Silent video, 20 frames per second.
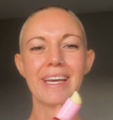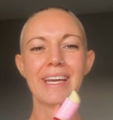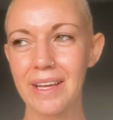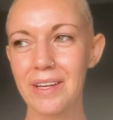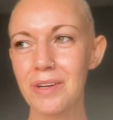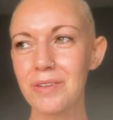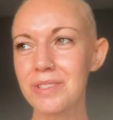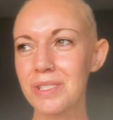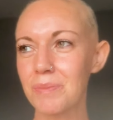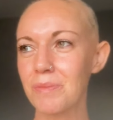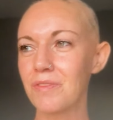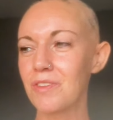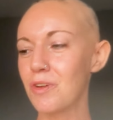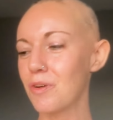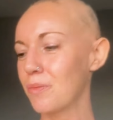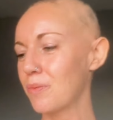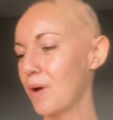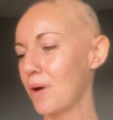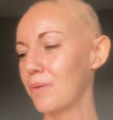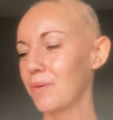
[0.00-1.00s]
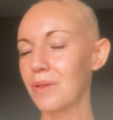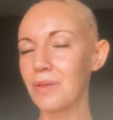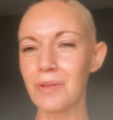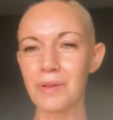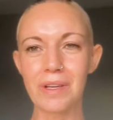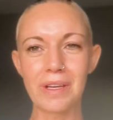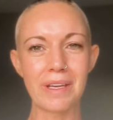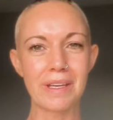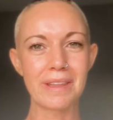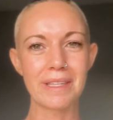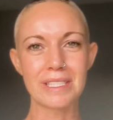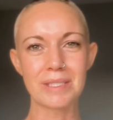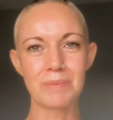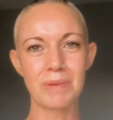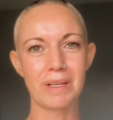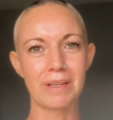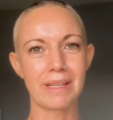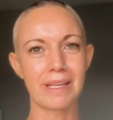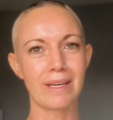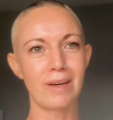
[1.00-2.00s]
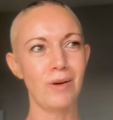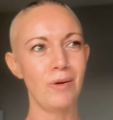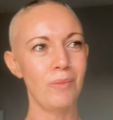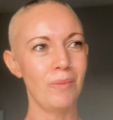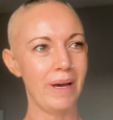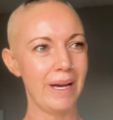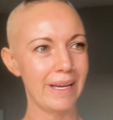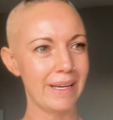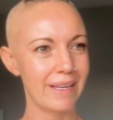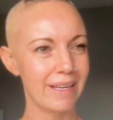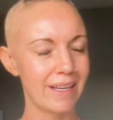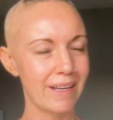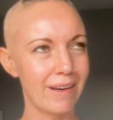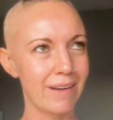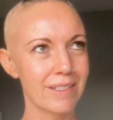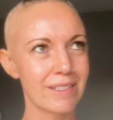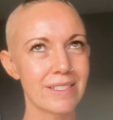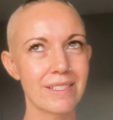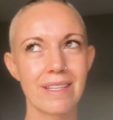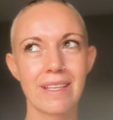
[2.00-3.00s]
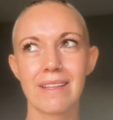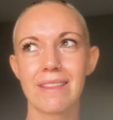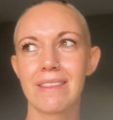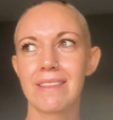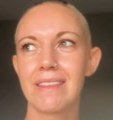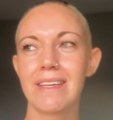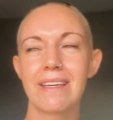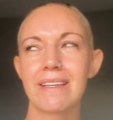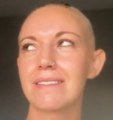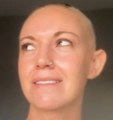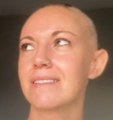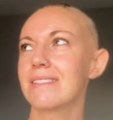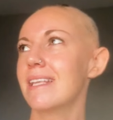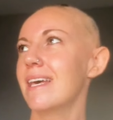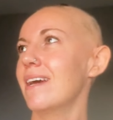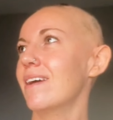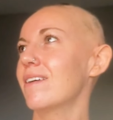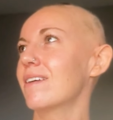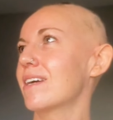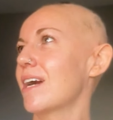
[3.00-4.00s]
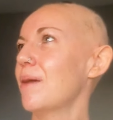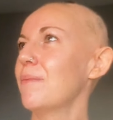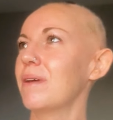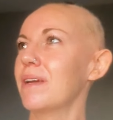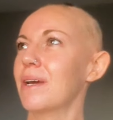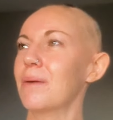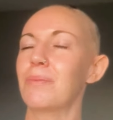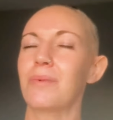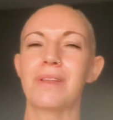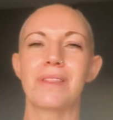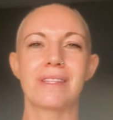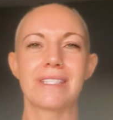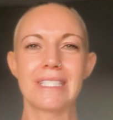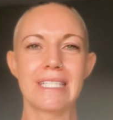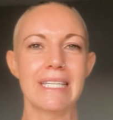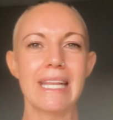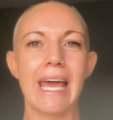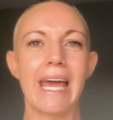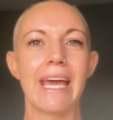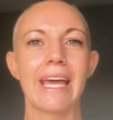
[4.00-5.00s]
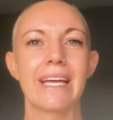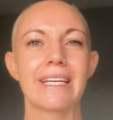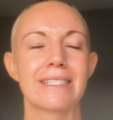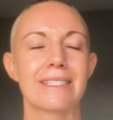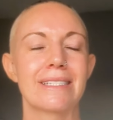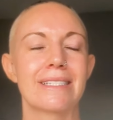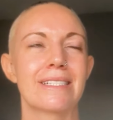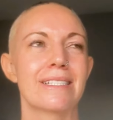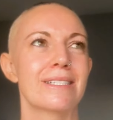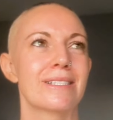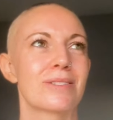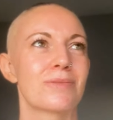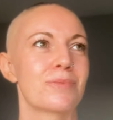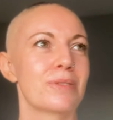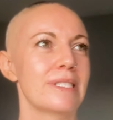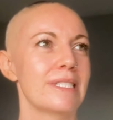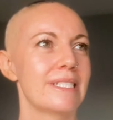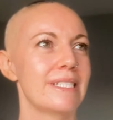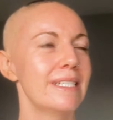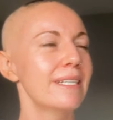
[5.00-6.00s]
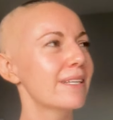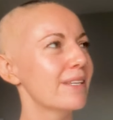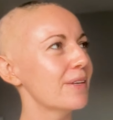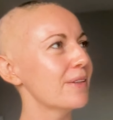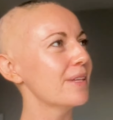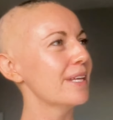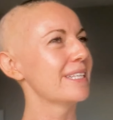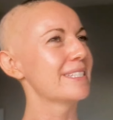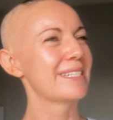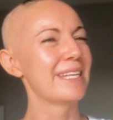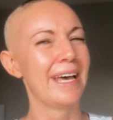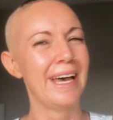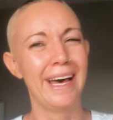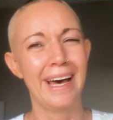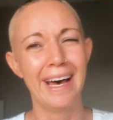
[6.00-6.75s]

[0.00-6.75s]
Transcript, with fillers: I know some of you are probably looking at this being like, oh my gosh, the things they are coming up with today. It's just ridiculous.